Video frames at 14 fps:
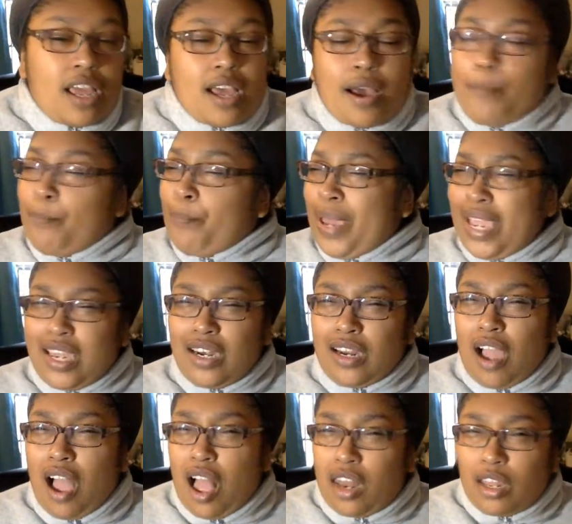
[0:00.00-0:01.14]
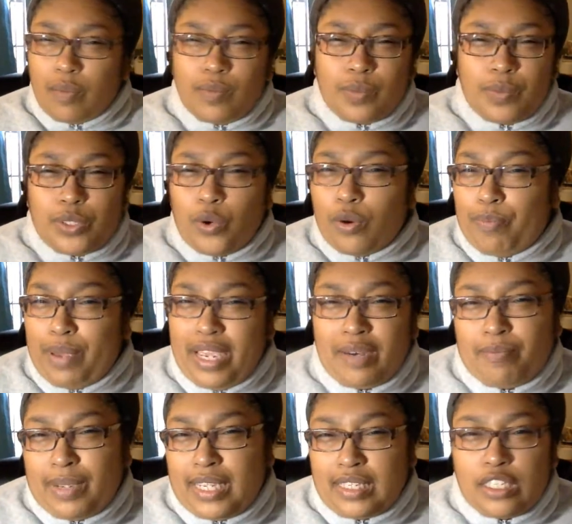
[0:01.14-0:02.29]
Opinion columns or opinion
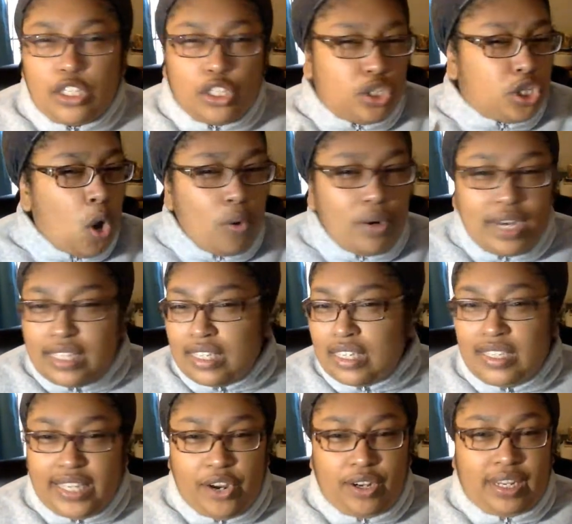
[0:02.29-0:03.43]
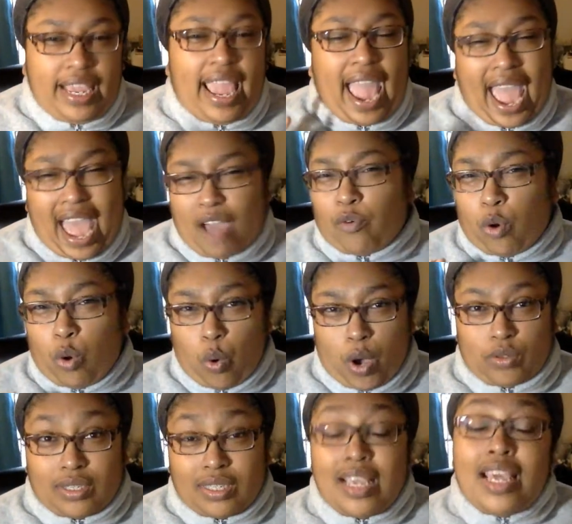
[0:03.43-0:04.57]
pieces don't necessarily have
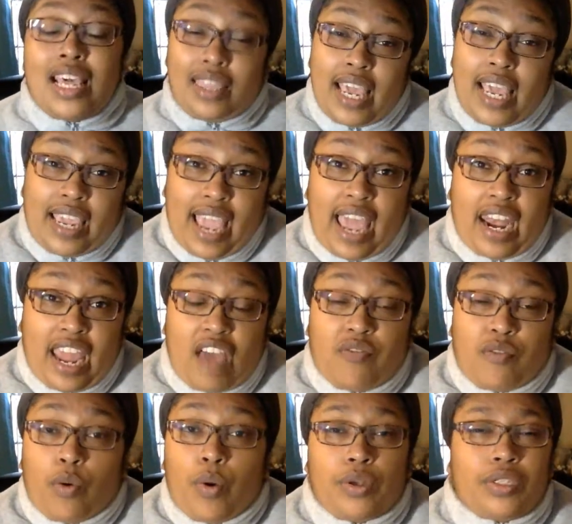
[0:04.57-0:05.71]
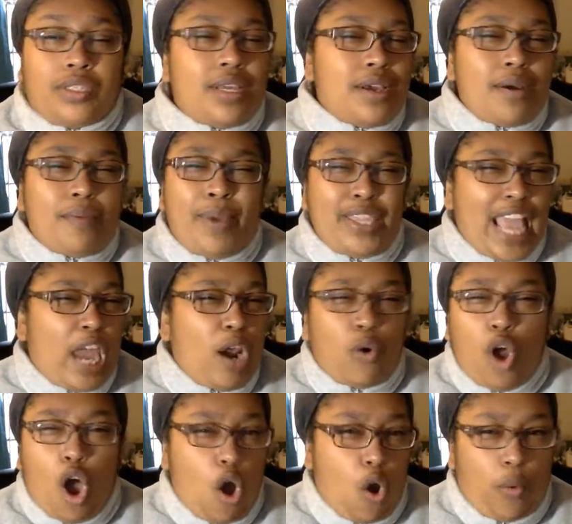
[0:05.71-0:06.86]
quotes. They can have quotes, but they don't
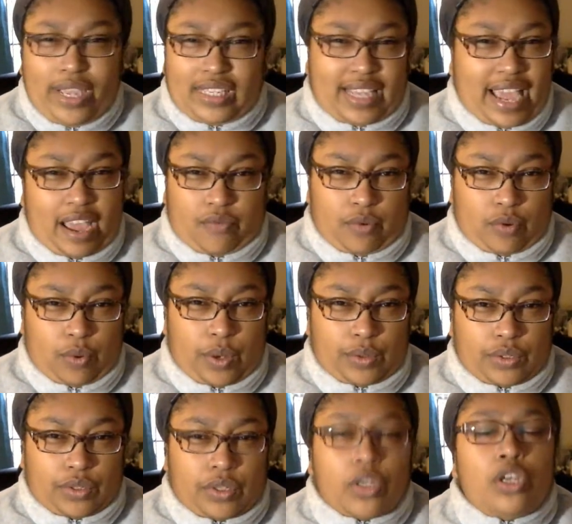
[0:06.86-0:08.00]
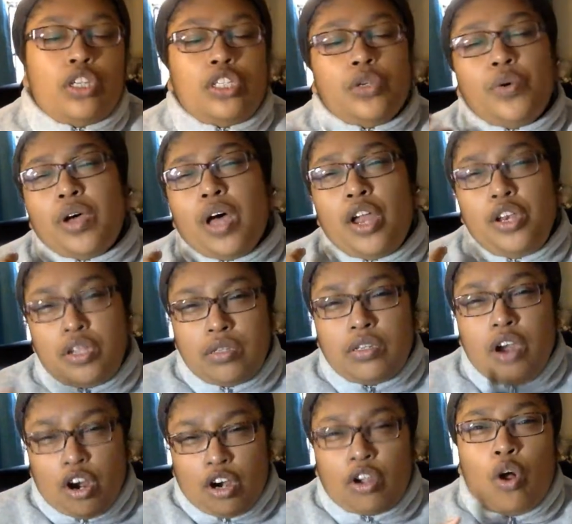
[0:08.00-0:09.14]
always have quotes. So a news
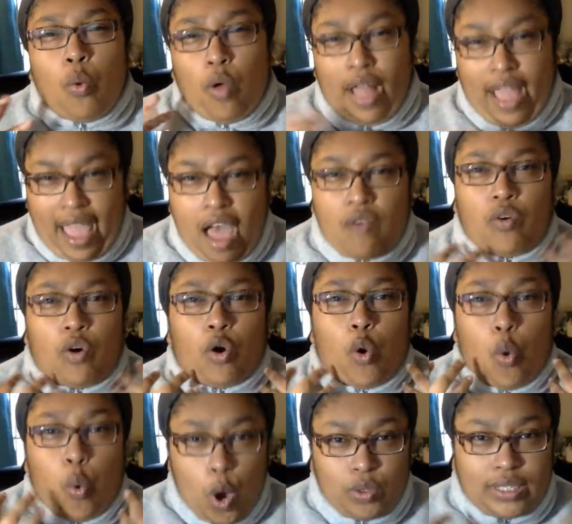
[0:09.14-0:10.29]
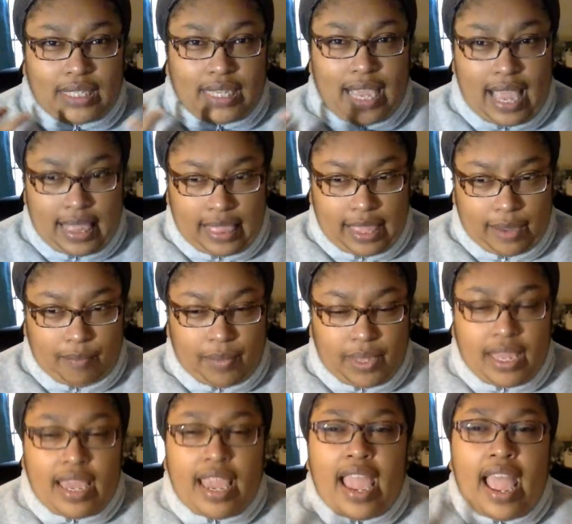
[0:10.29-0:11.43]
article will have quotes in them.
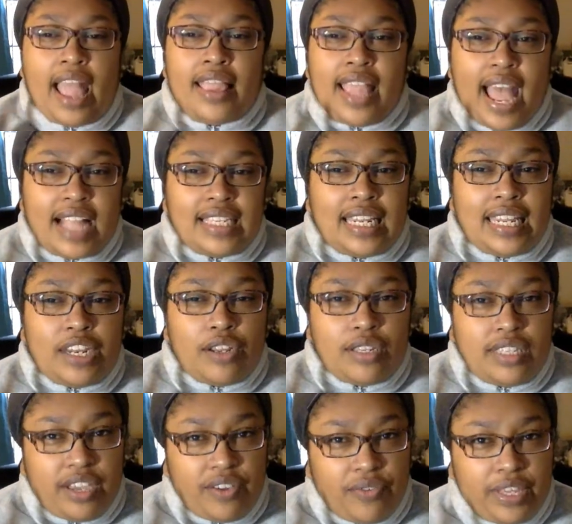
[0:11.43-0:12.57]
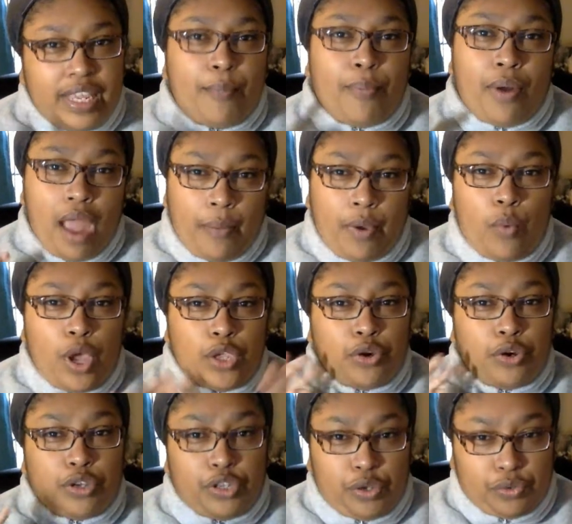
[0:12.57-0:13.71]
And that's a little different than probably what
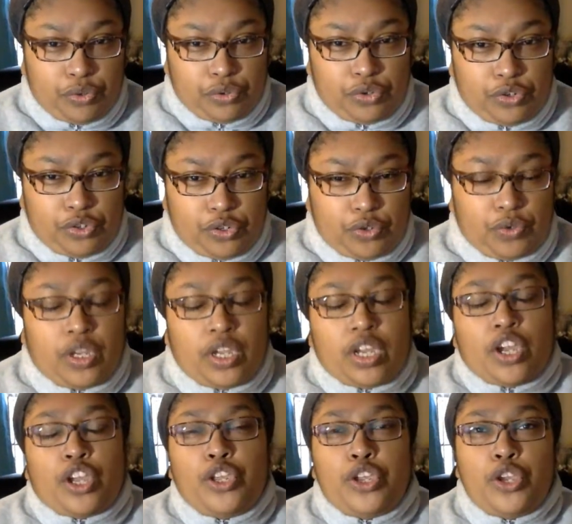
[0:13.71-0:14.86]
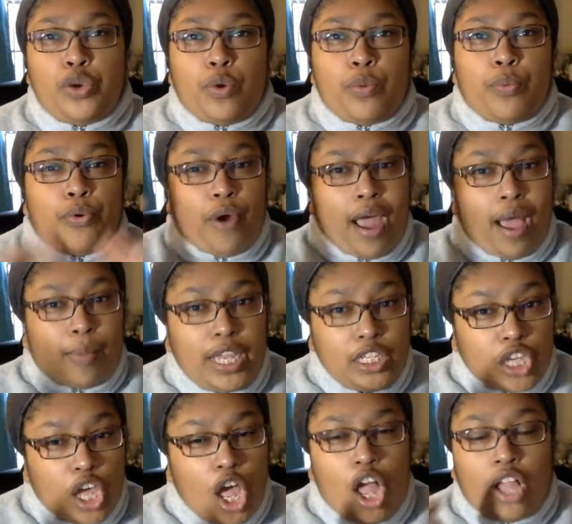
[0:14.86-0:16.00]
you're used to. You were probably
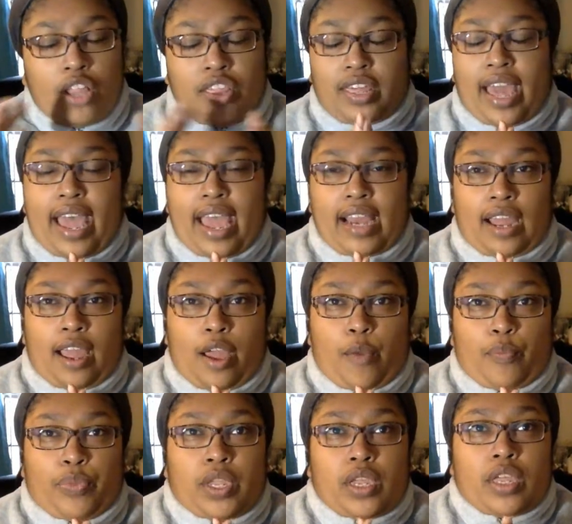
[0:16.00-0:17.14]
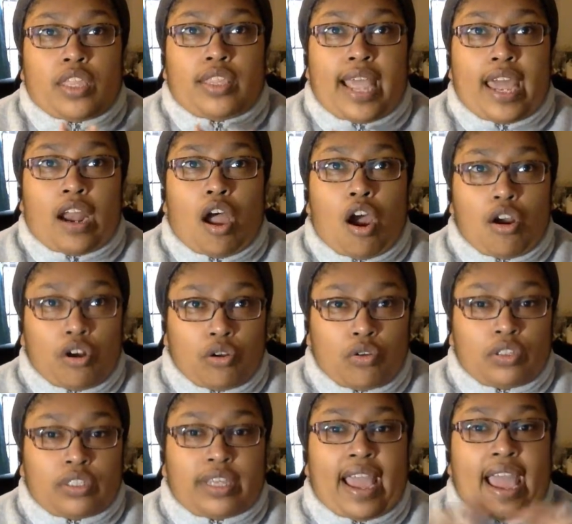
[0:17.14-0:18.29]
taught that that
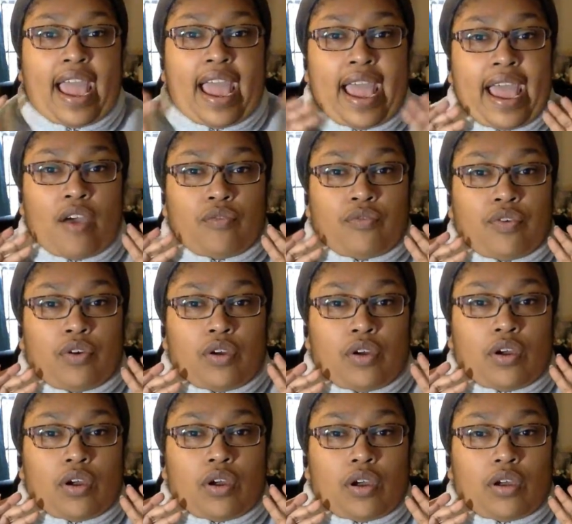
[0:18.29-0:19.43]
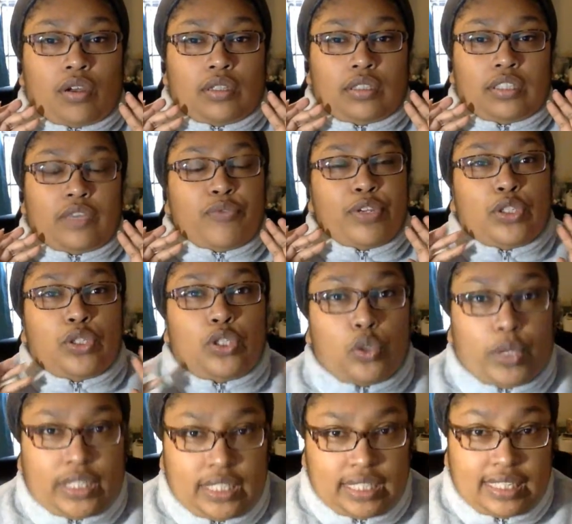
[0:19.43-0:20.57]
articles have different
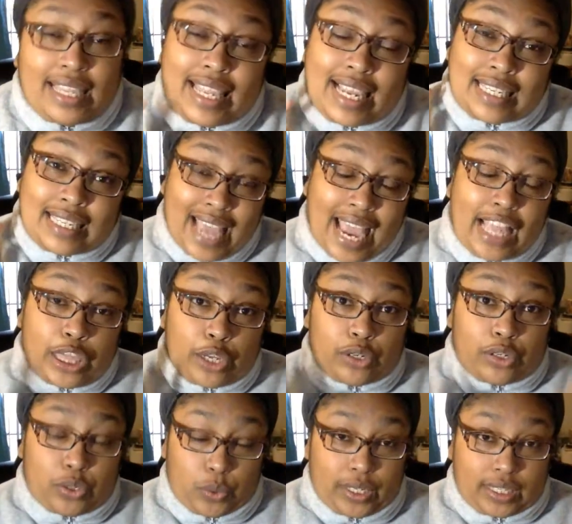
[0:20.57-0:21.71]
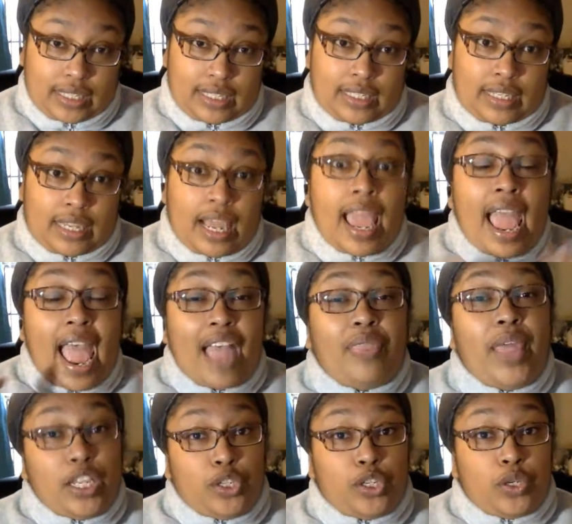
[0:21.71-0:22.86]
sources and they cite their sources, and
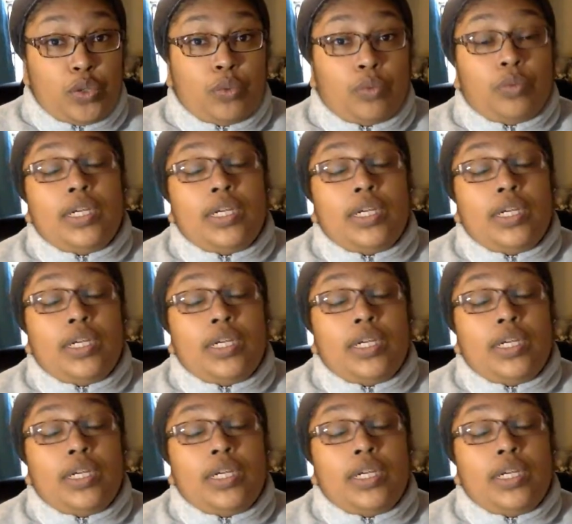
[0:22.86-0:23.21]
they do.